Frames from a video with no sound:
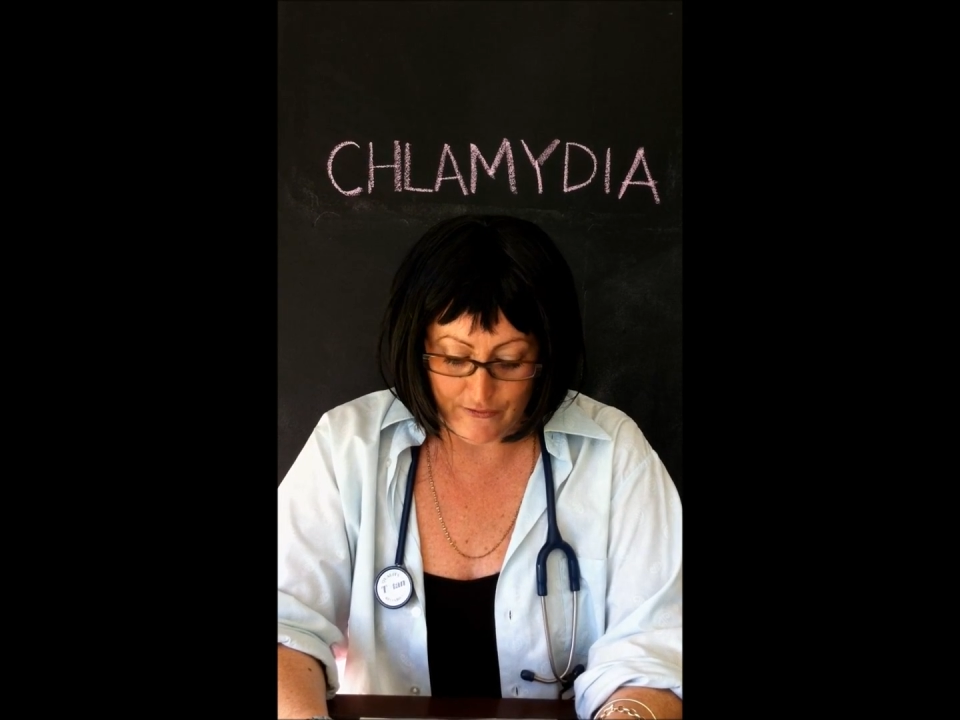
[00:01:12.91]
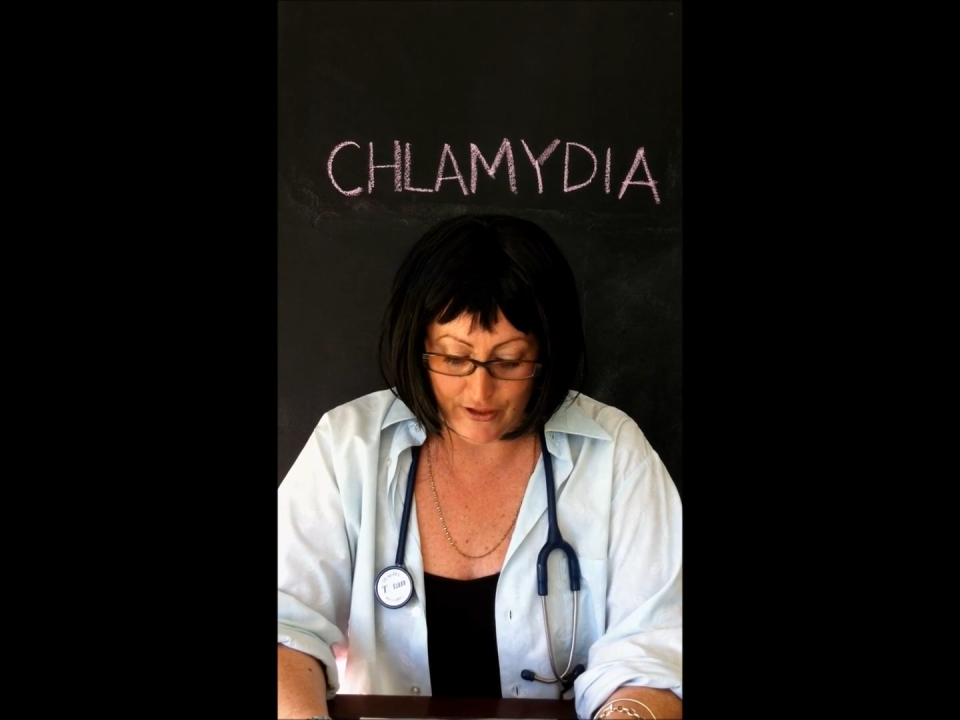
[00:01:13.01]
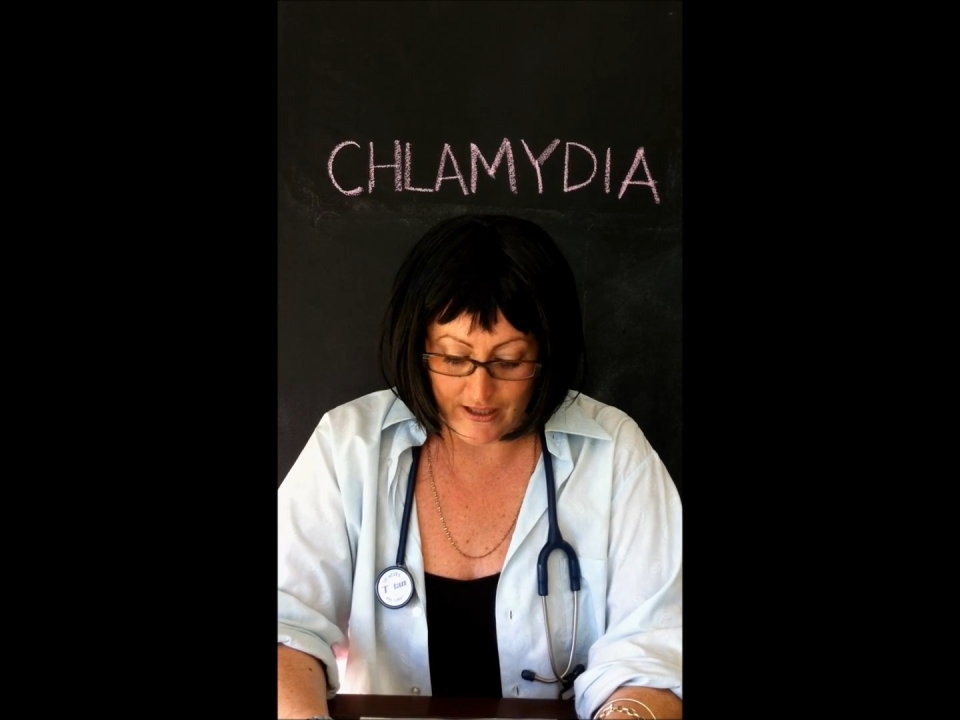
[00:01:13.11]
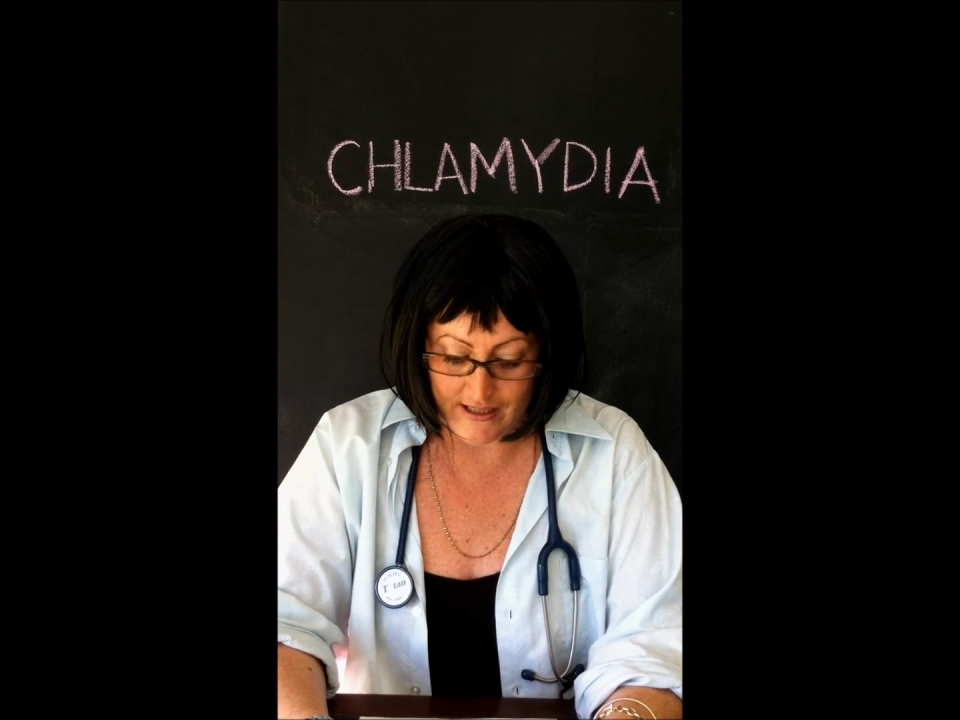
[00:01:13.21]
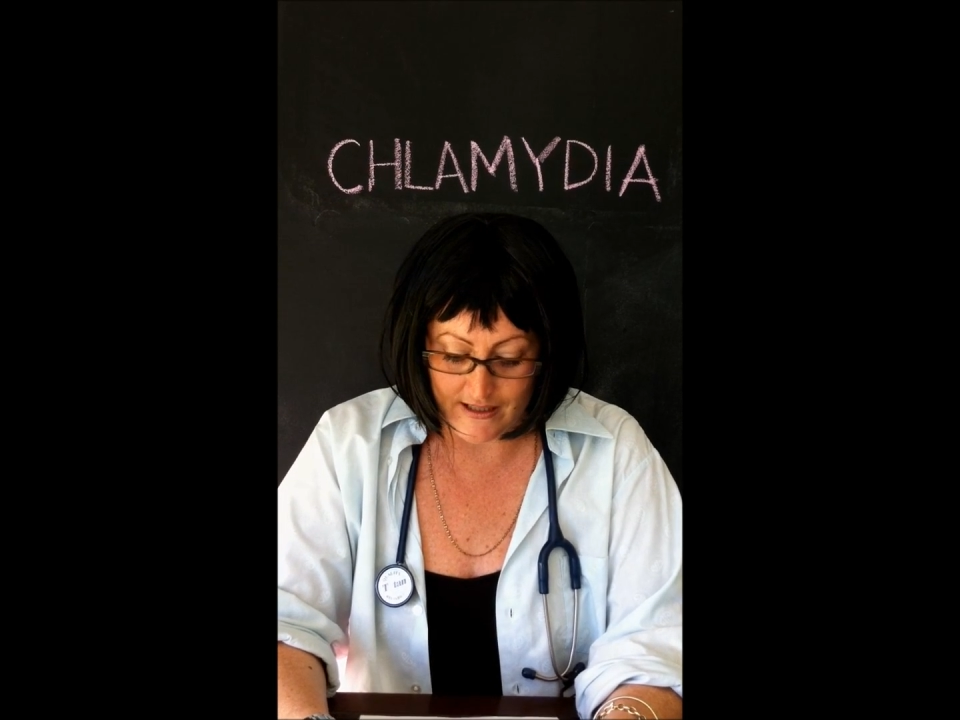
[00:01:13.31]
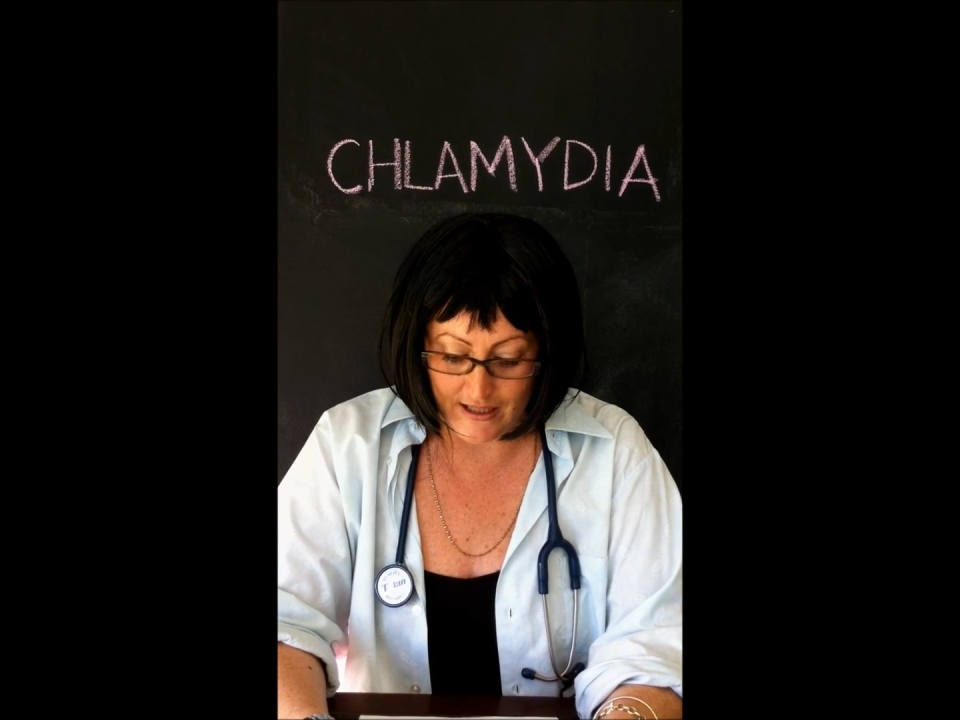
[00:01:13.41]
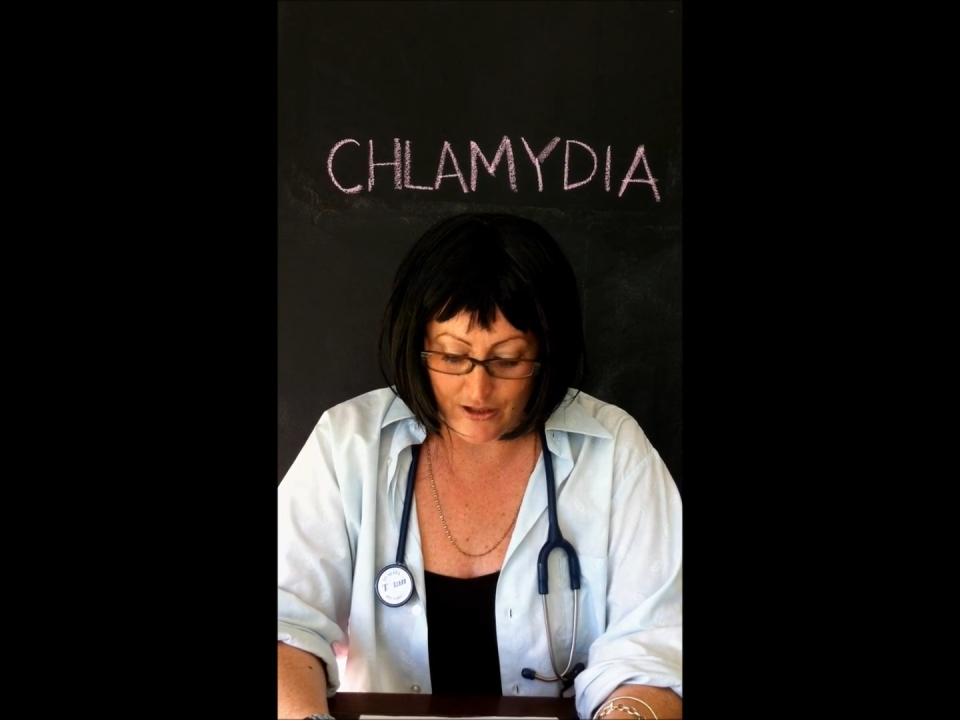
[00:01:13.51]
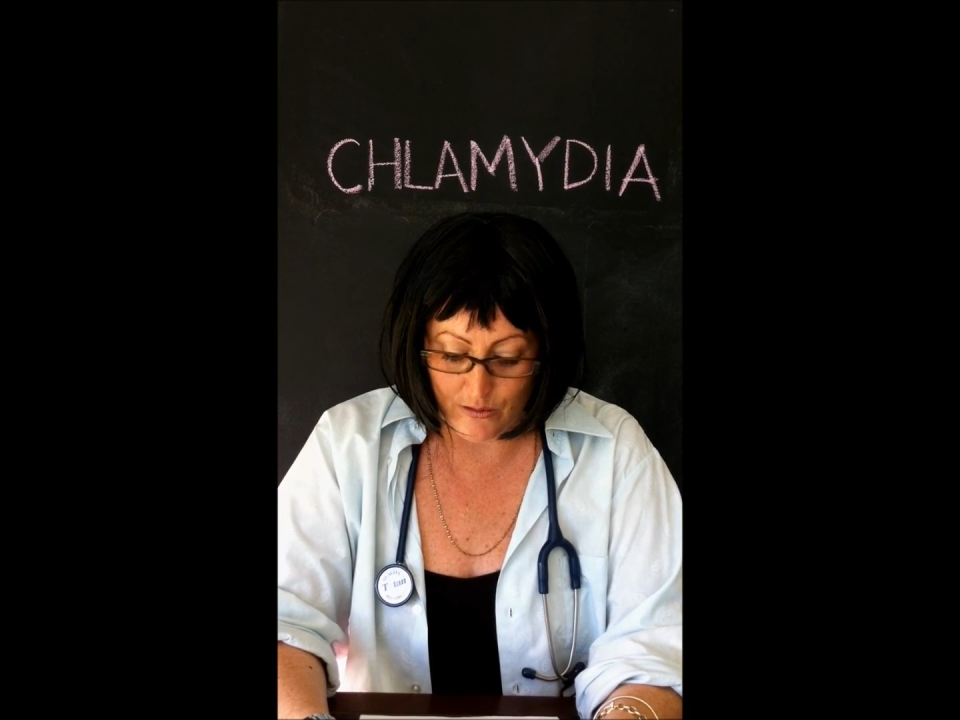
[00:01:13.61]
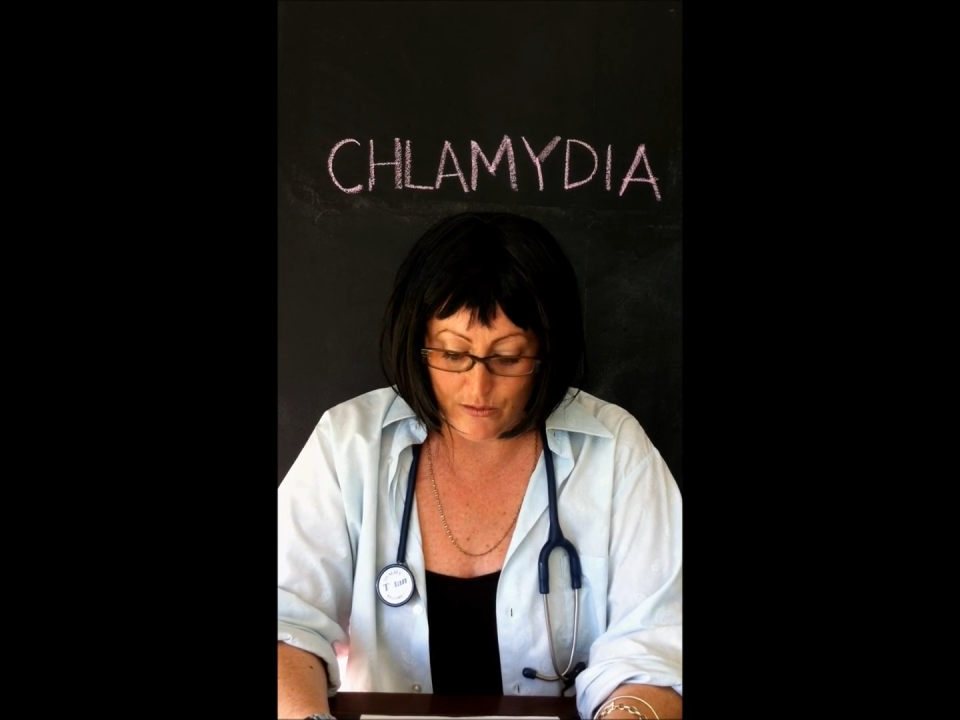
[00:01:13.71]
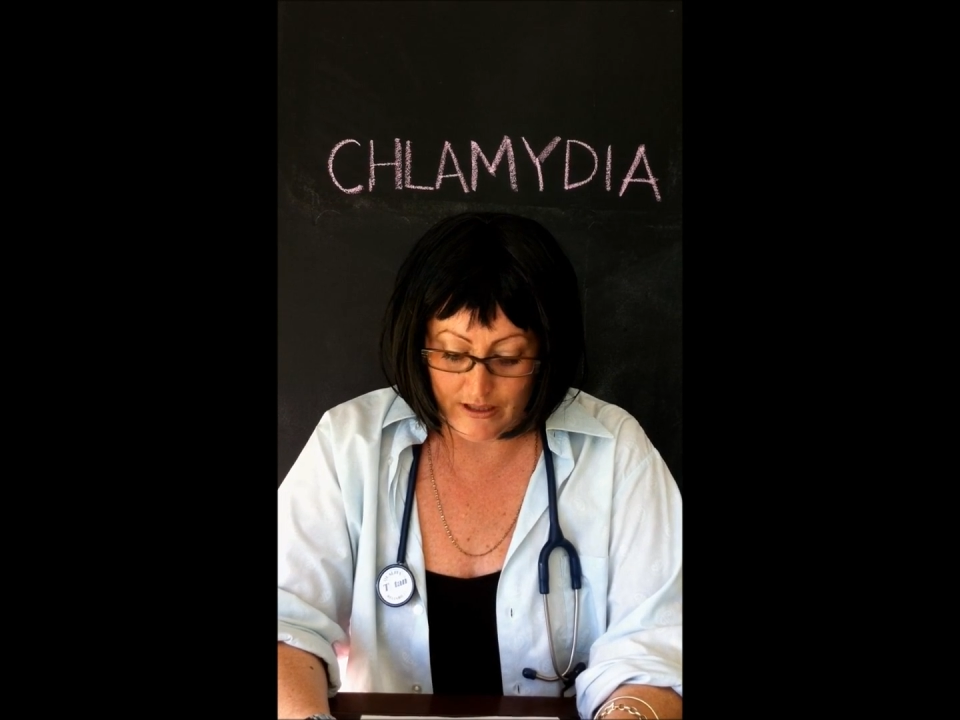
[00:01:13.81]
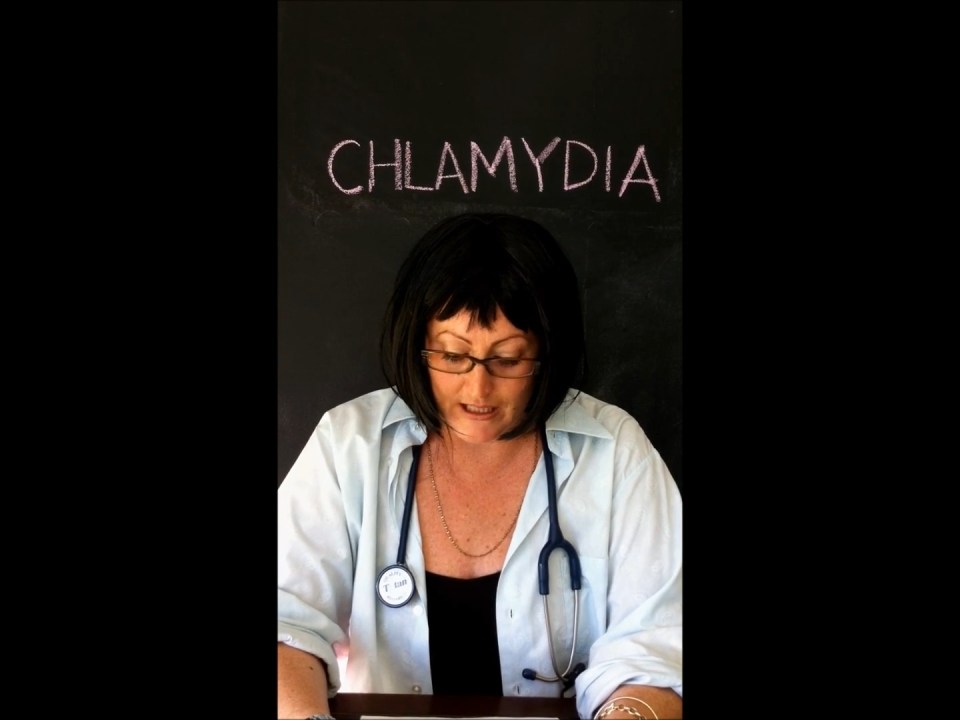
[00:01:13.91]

advises that you will